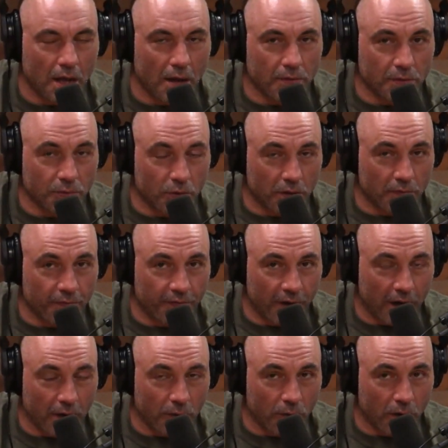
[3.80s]
I was one
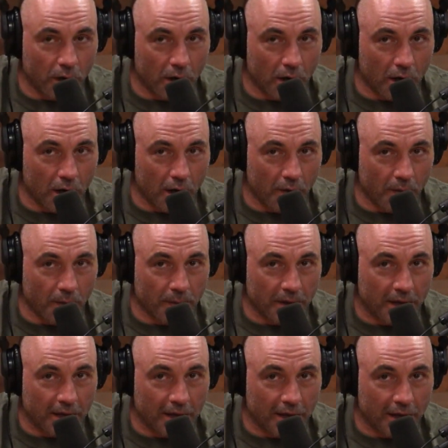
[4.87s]
fight where I remember
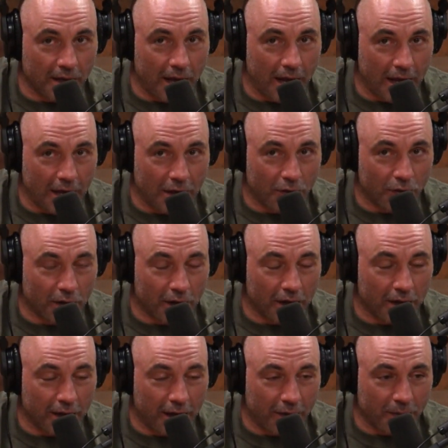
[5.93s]
getting angry
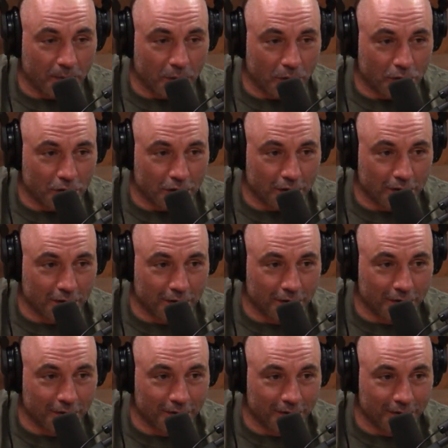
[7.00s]
at Larry Merchant.
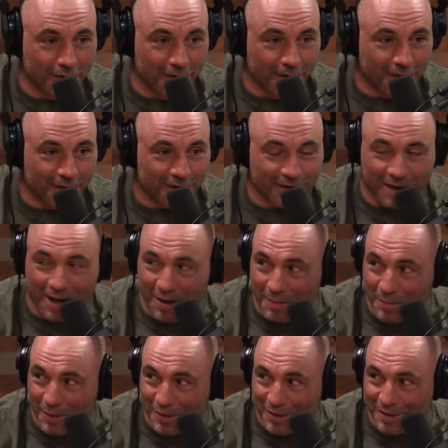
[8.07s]
Was Larry
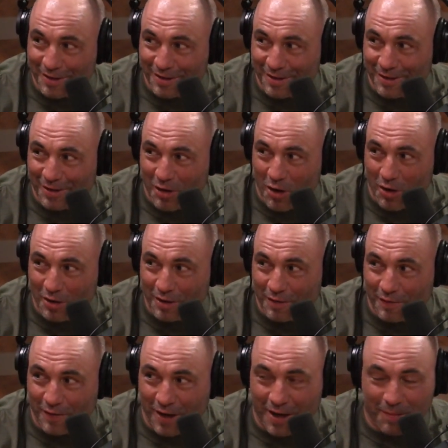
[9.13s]
Merchant is calling the
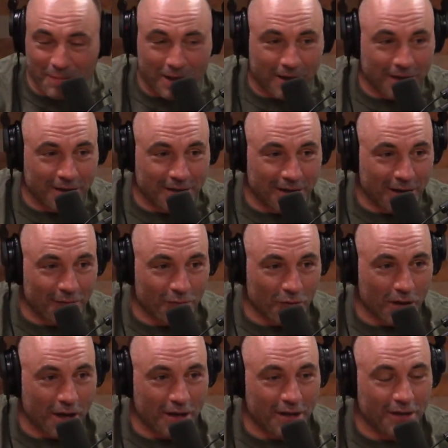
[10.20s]
fight? I'm like, he's not.
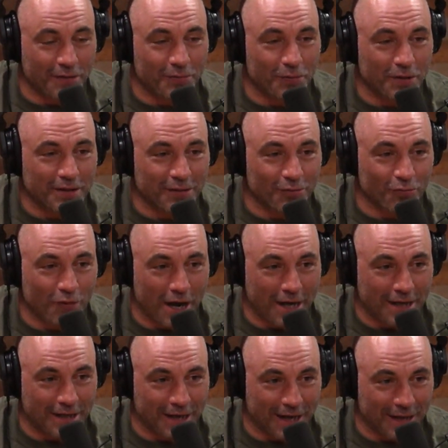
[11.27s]
Uh, he wasn't
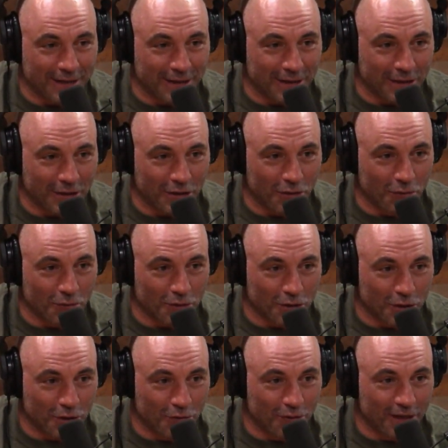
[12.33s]
recognizing that you were
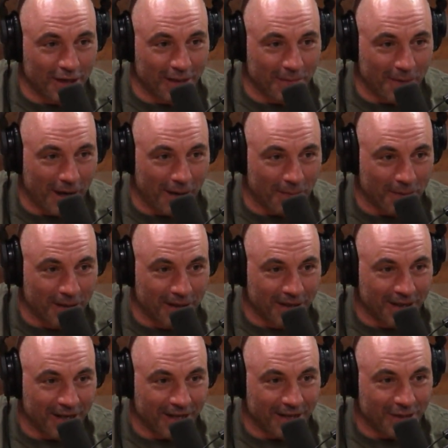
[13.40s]
tuning him up
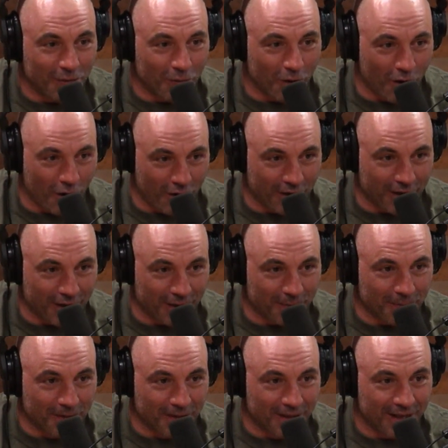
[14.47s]
mm -hmm. and you were hurting him,
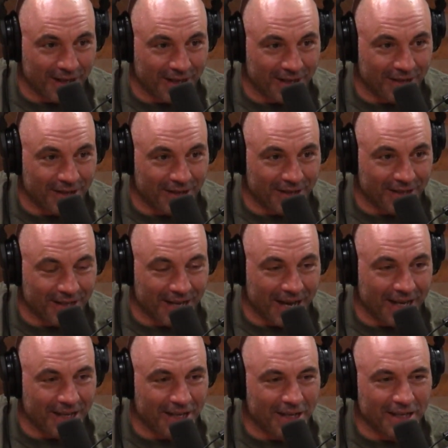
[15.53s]
and you, it got
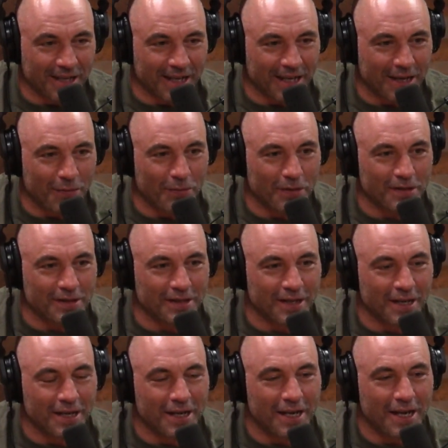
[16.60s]
he, like he was
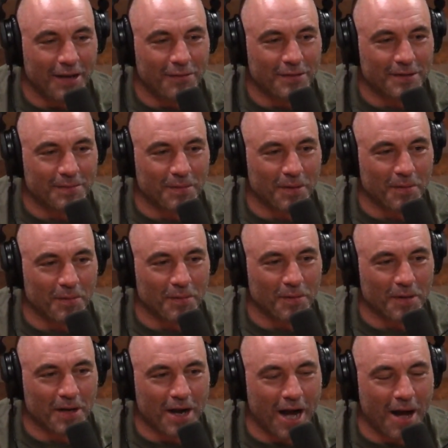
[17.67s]
he was
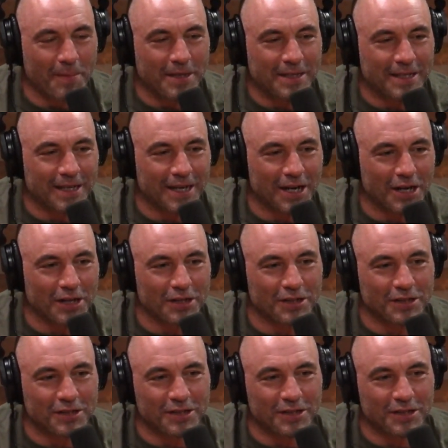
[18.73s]
commenting on a